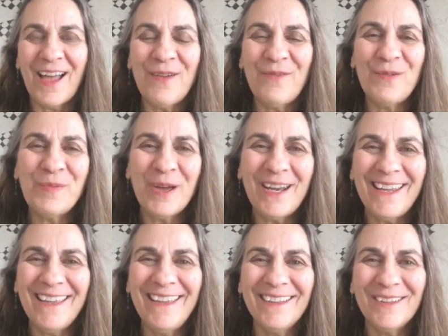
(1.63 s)
Hi
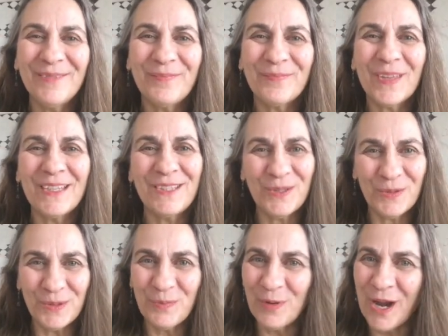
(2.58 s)
everybody, it's
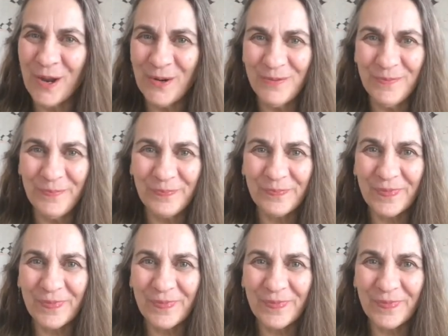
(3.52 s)
Susan Brown.